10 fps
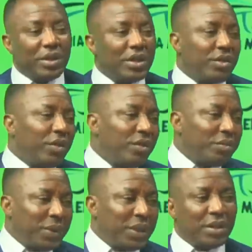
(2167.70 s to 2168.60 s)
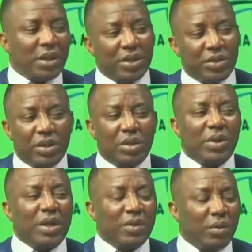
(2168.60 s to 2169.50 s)
3 tiers of government in Nigeria.
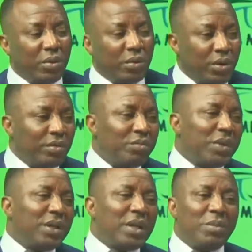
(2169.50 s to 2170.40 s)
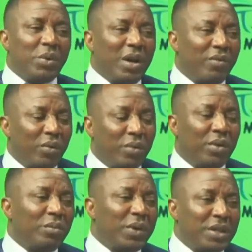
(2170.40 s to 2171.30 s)
Right. We have the local government, we have
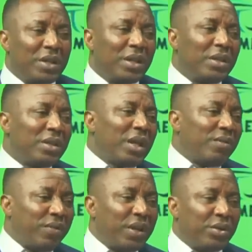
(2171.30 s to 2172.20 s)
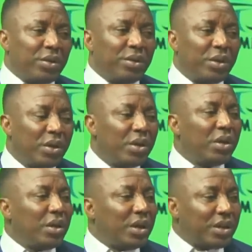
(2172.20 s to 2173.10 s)
local government, state, and federal.
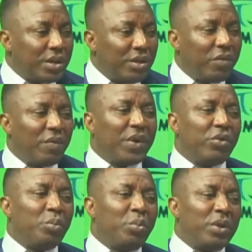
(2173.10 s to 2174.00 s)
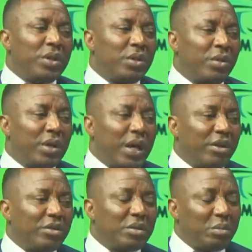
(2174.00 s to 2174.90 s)
There's need for federal police, no
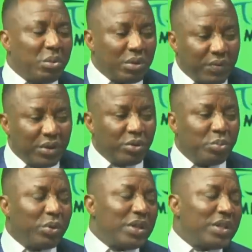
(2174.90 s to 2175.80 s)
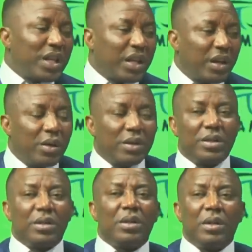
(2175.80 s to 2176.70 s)
doubt, but federal police
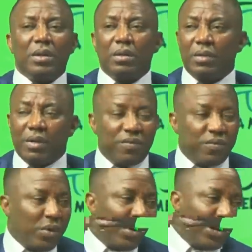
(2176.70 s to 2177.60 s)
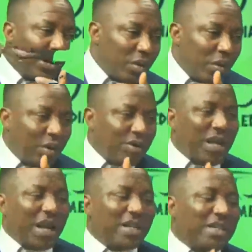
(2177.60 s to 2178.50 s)
cannot enforce
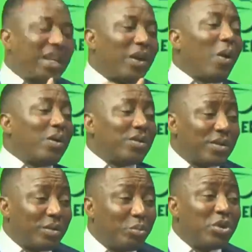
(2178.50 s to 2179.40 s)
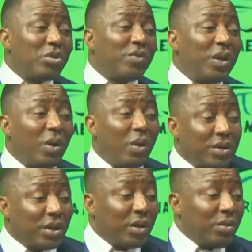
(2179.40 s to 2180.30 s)
laws that are state laws. Most of the
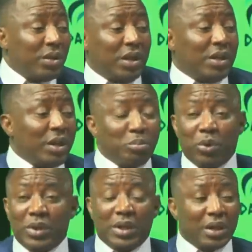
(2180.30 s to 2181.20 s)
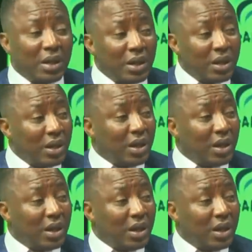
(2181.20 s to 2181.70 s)
laws, including, I think, murder,